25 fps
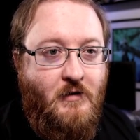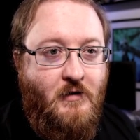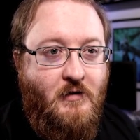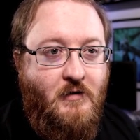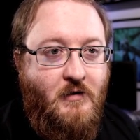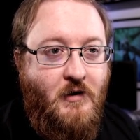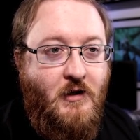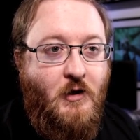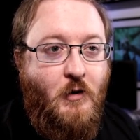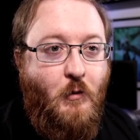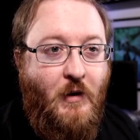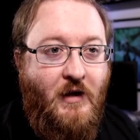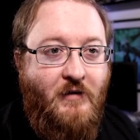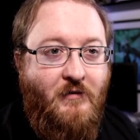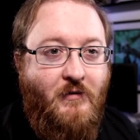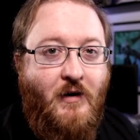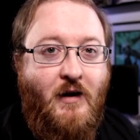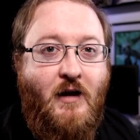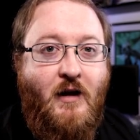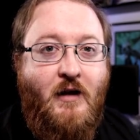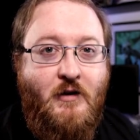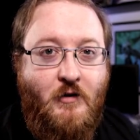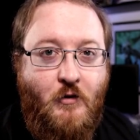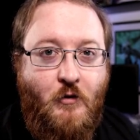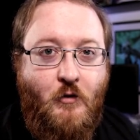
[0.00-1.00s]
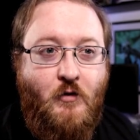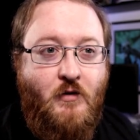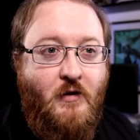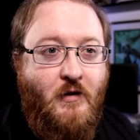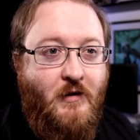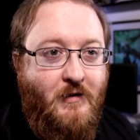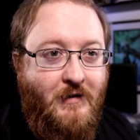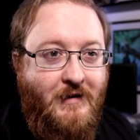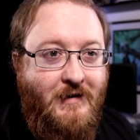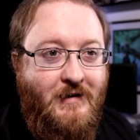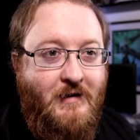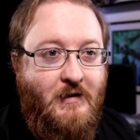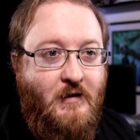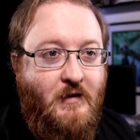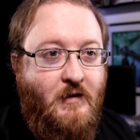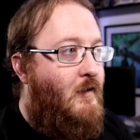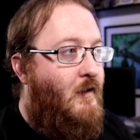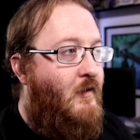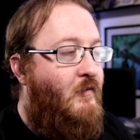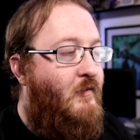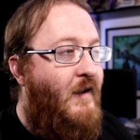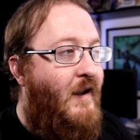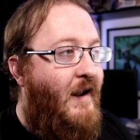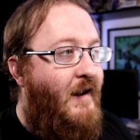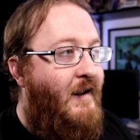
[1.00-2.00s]
the UEFA Youth League.
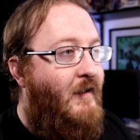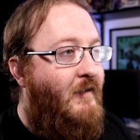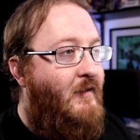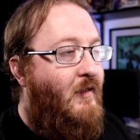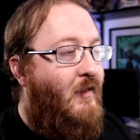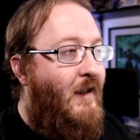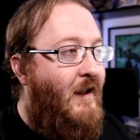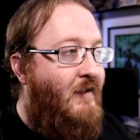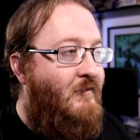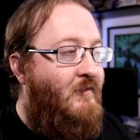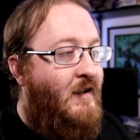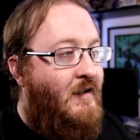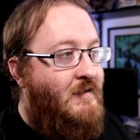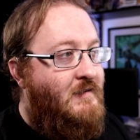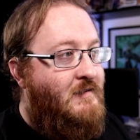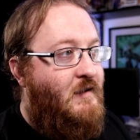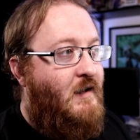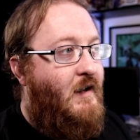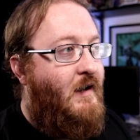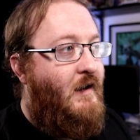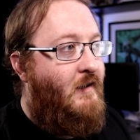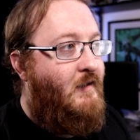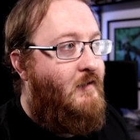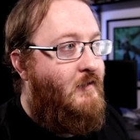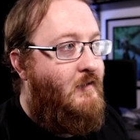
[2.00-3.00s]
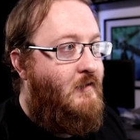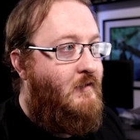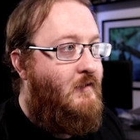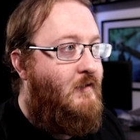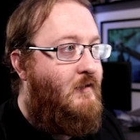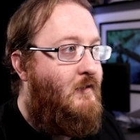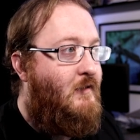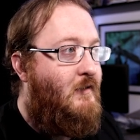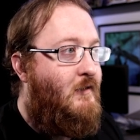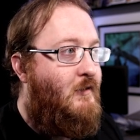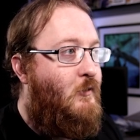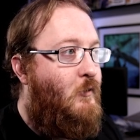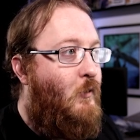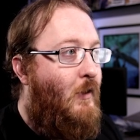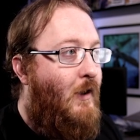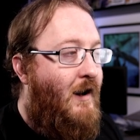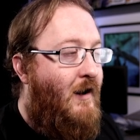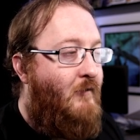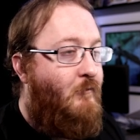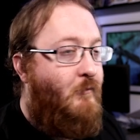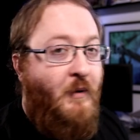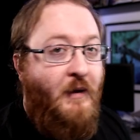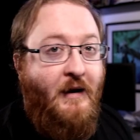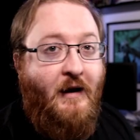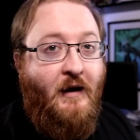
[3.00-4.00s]
And then at the left hand side, you
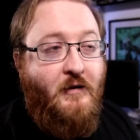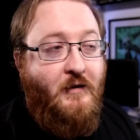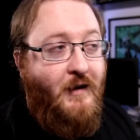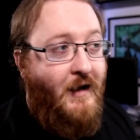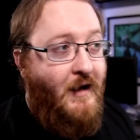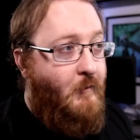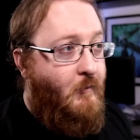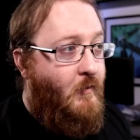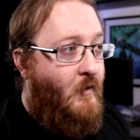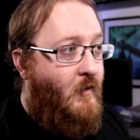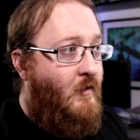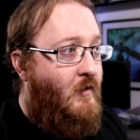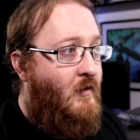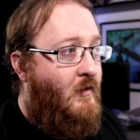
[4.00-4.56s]
have player type.